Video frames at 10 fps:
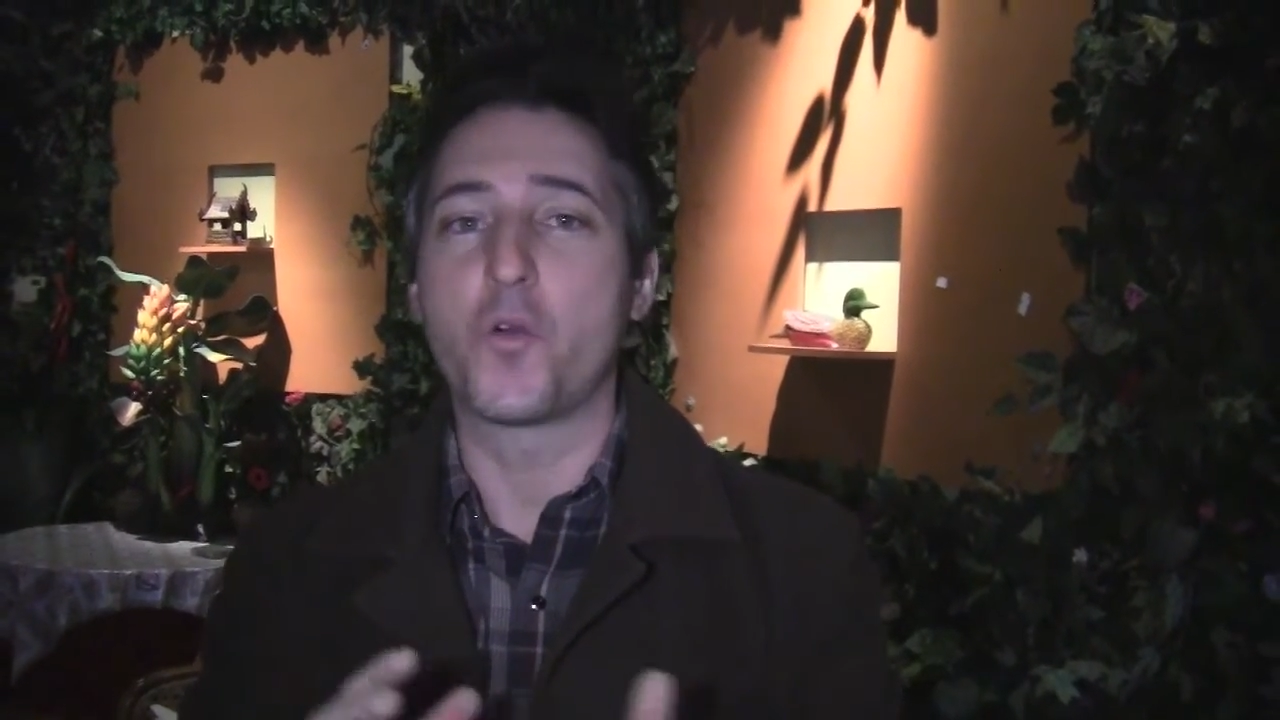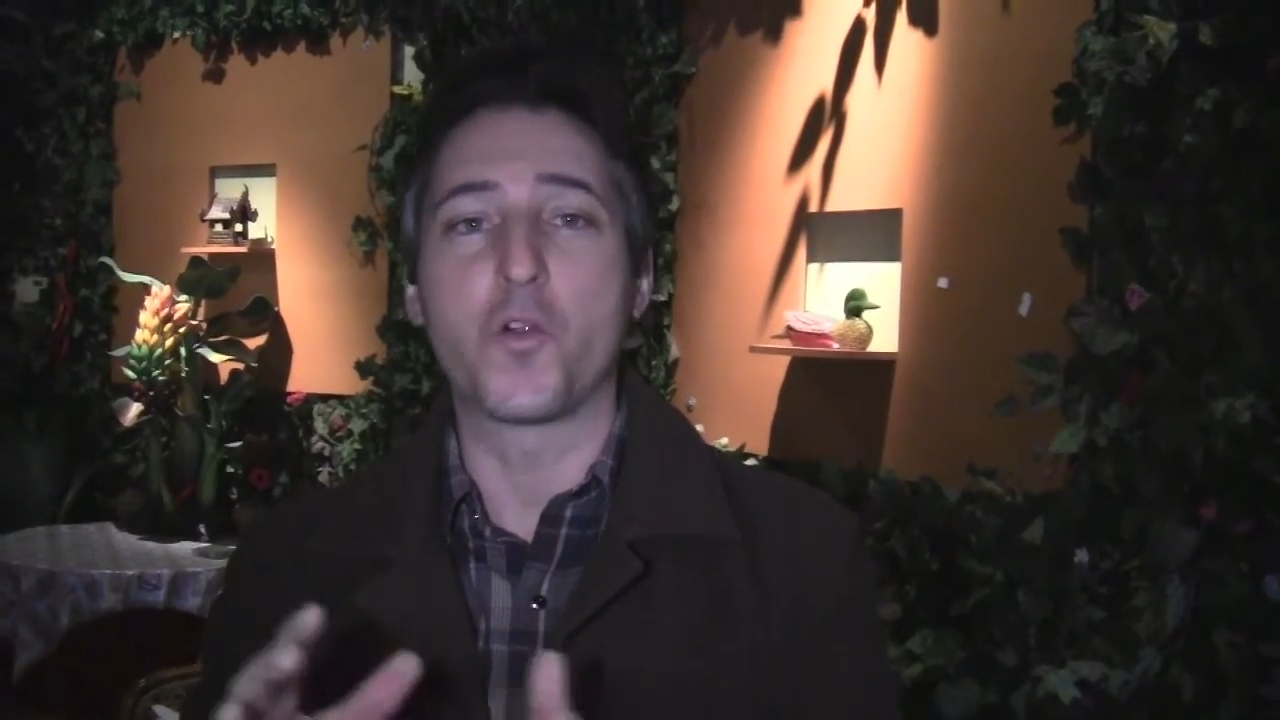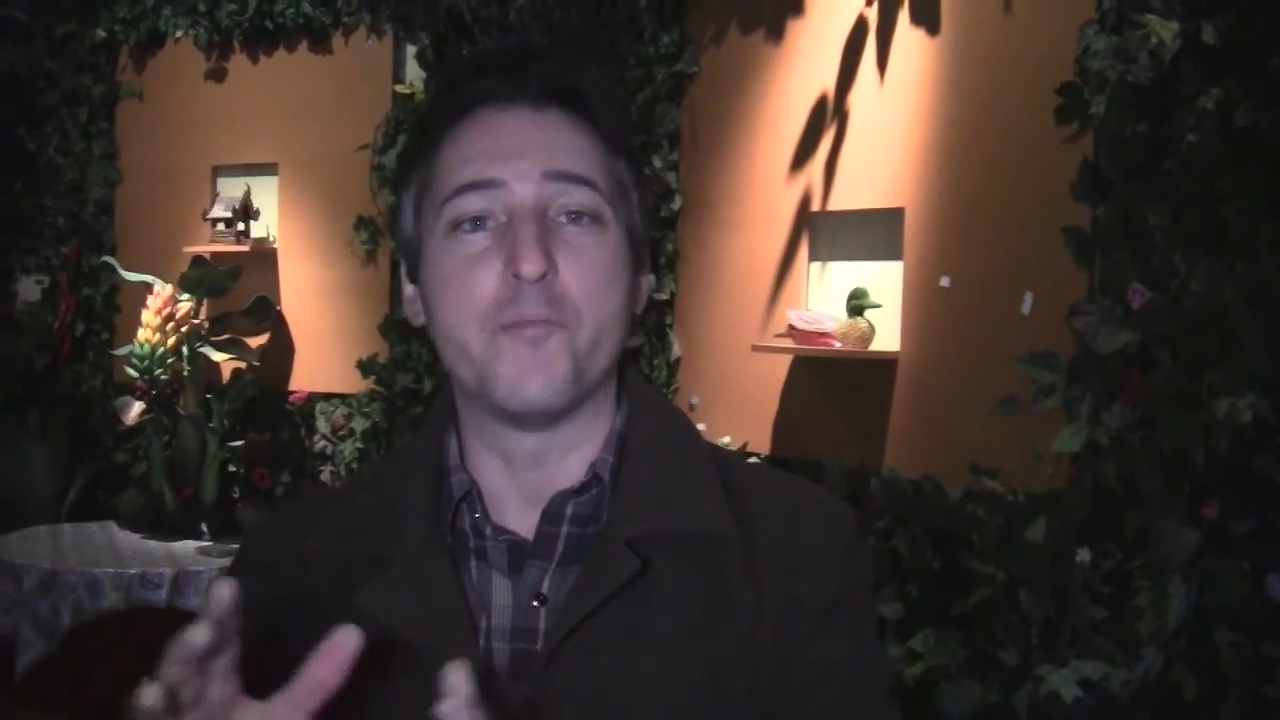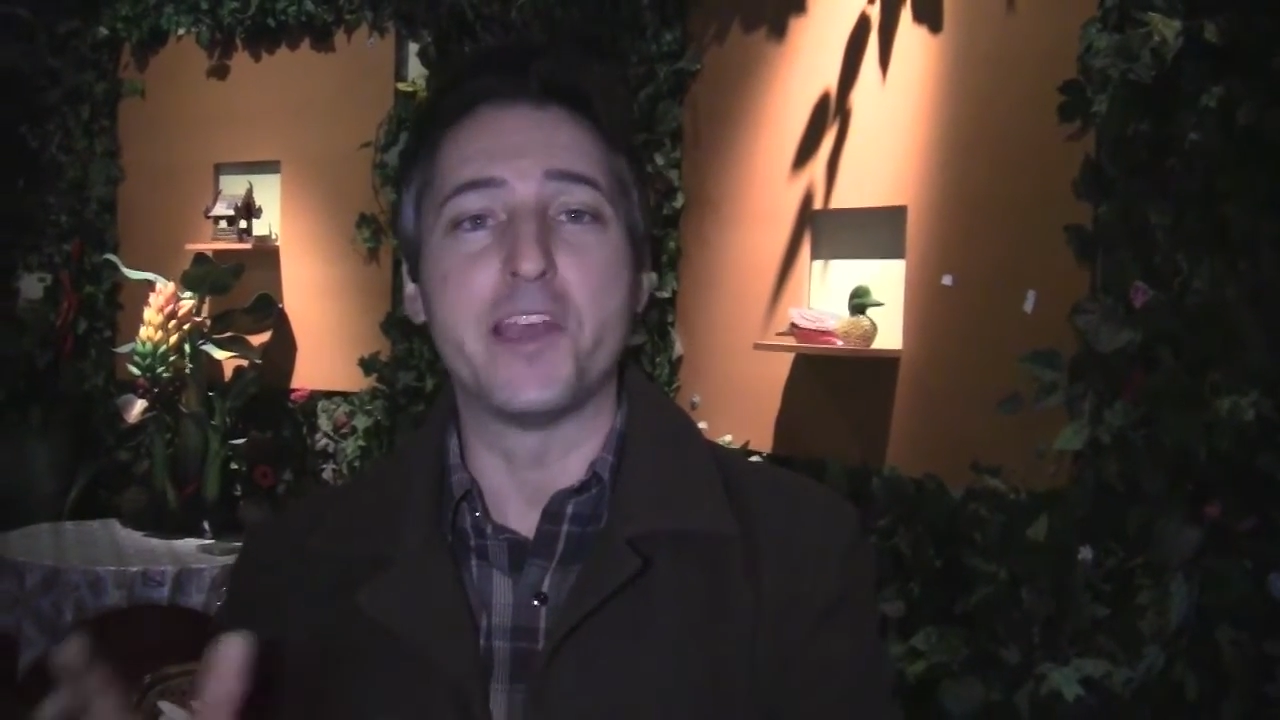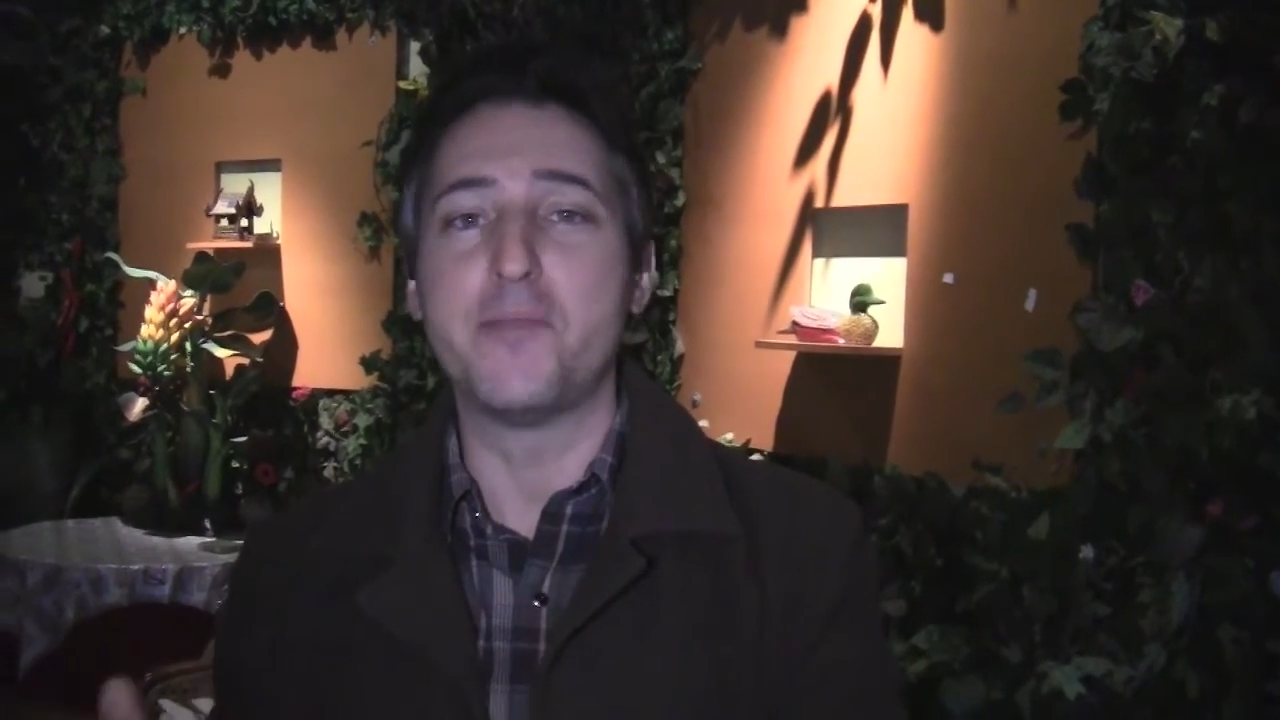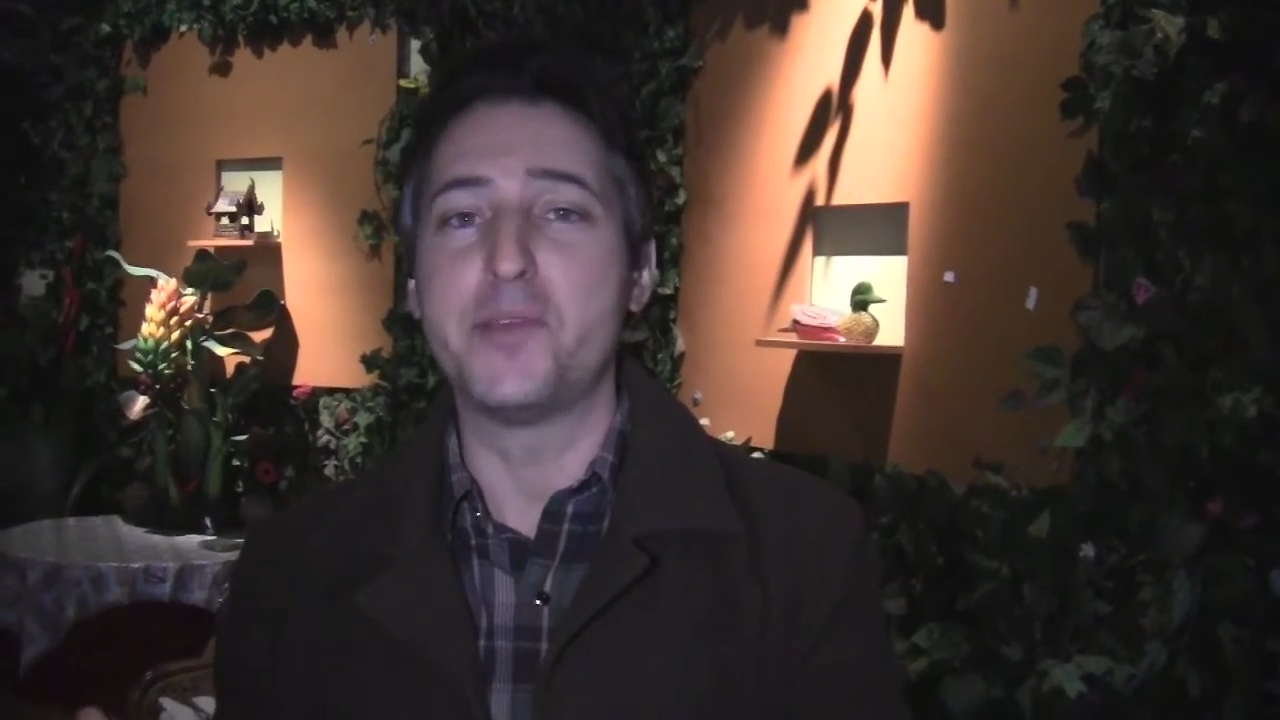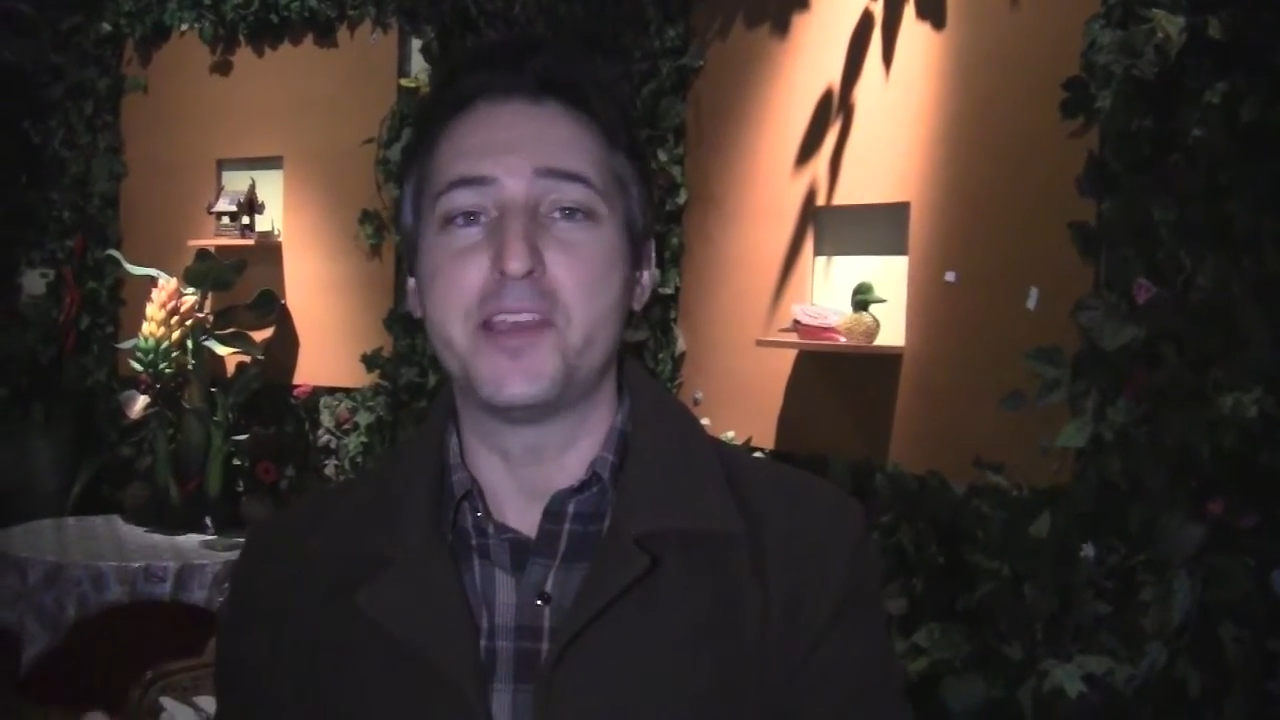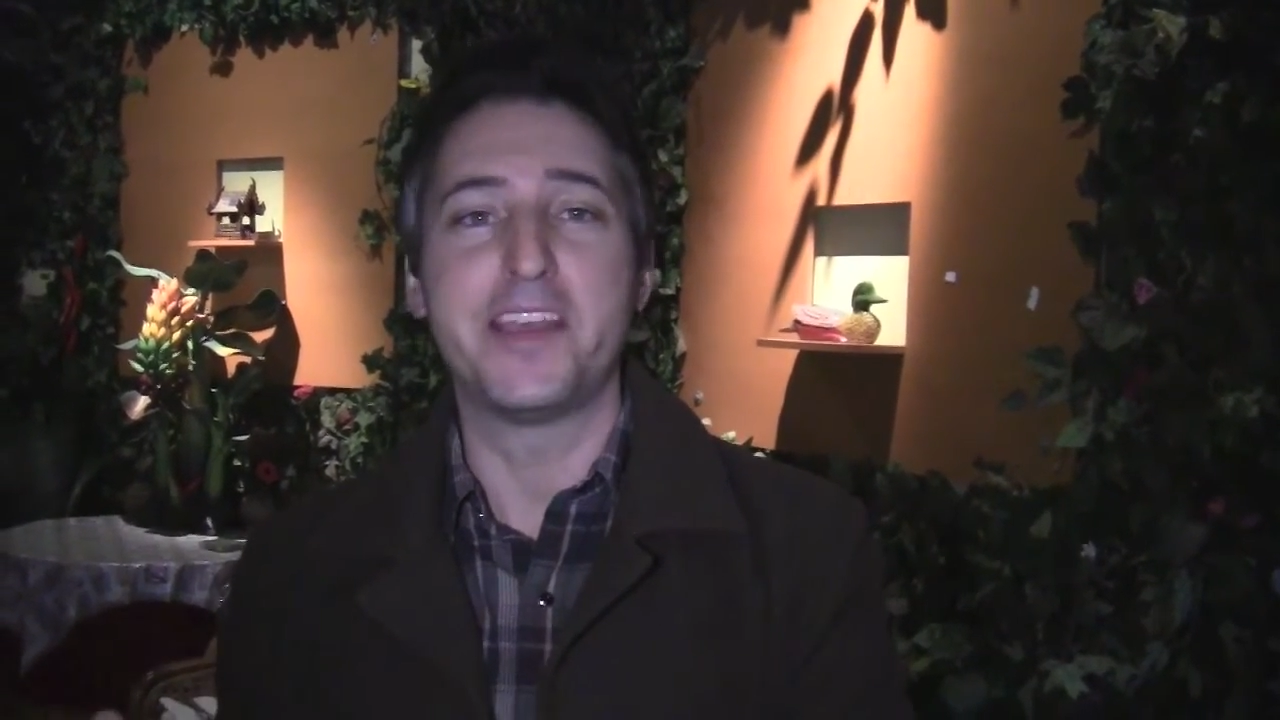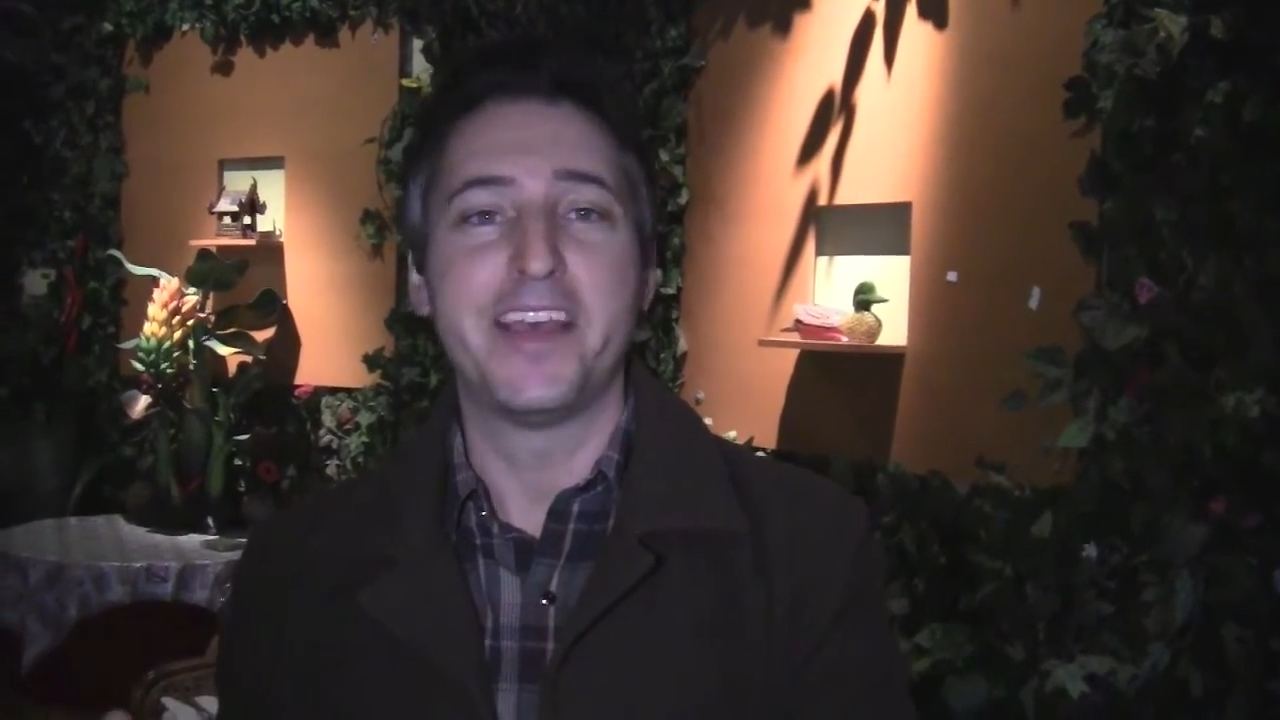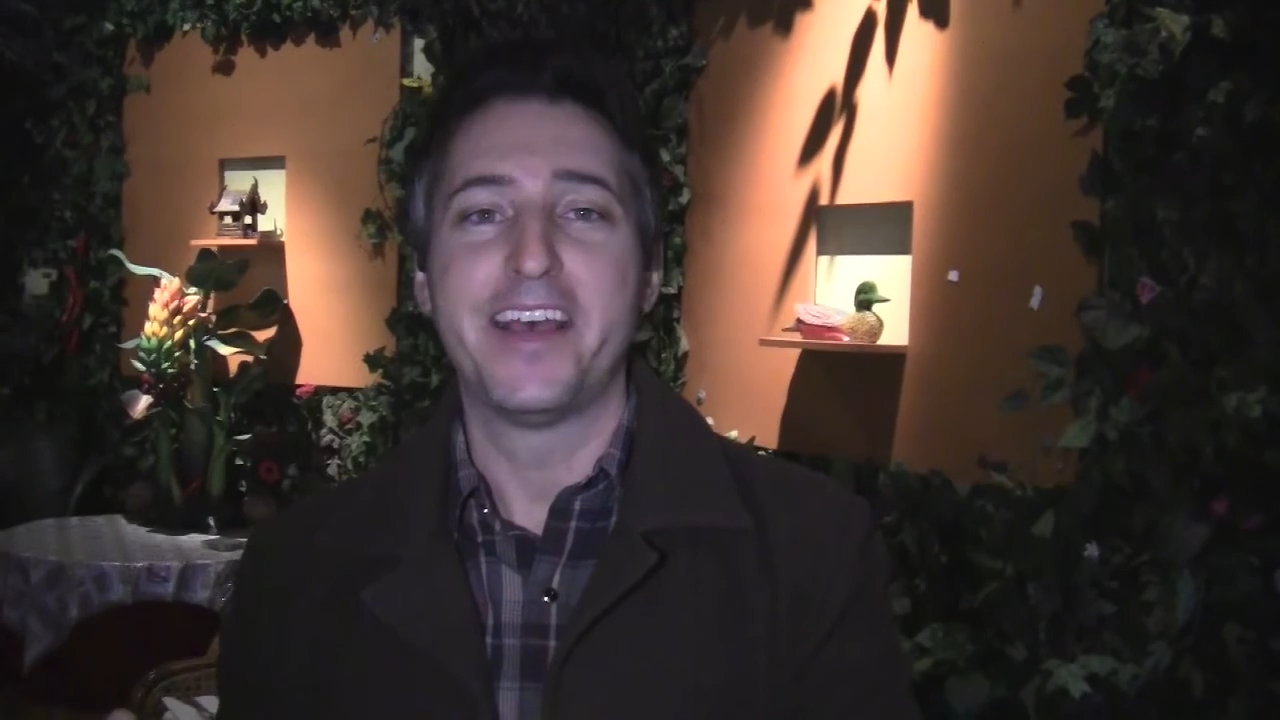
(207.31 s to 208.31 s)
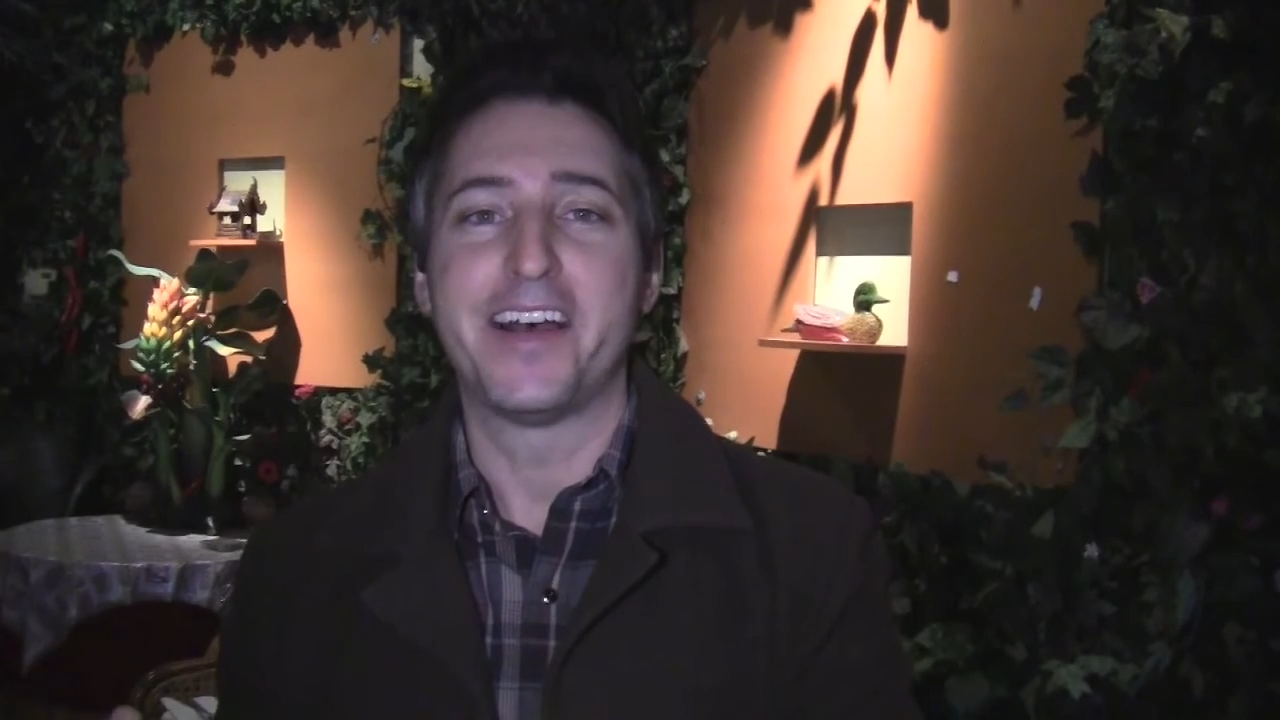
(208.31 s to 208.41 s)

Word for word: or maybe,